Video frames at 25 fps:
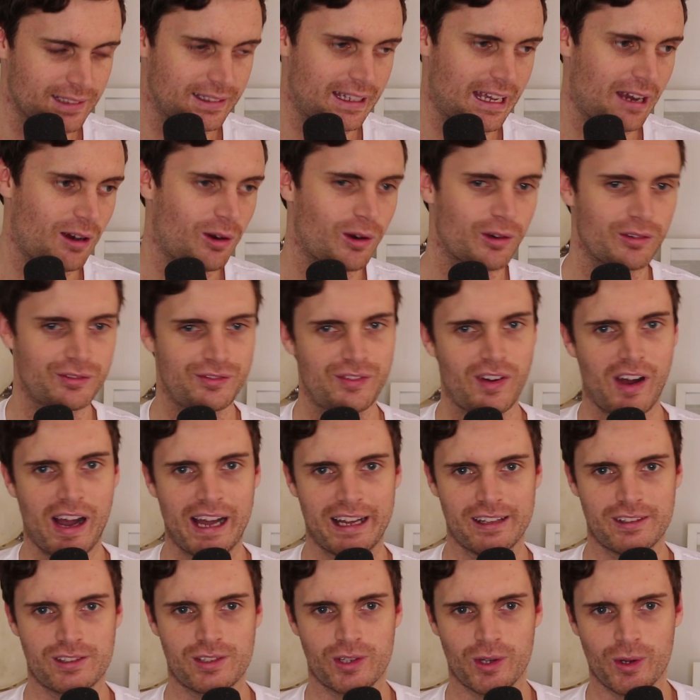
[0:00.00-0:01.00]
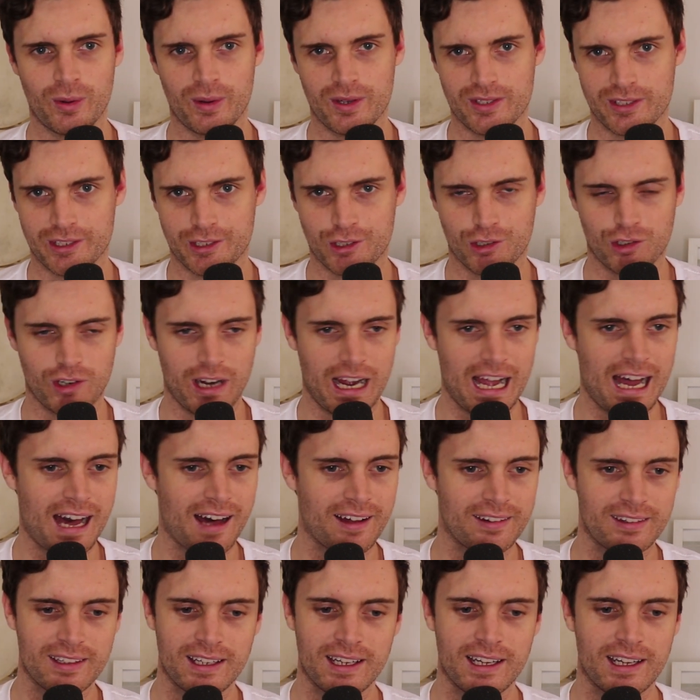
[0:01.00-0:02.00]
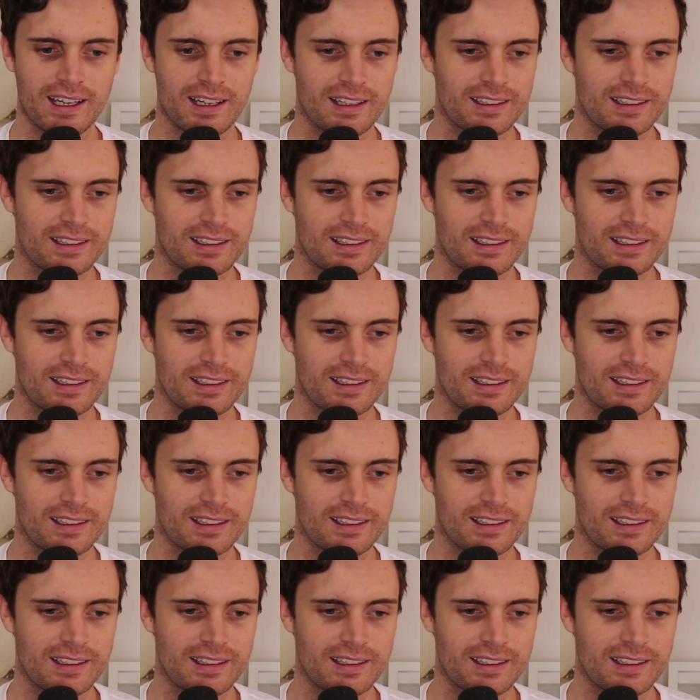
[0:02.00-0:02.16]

They're on fire too as a crowd.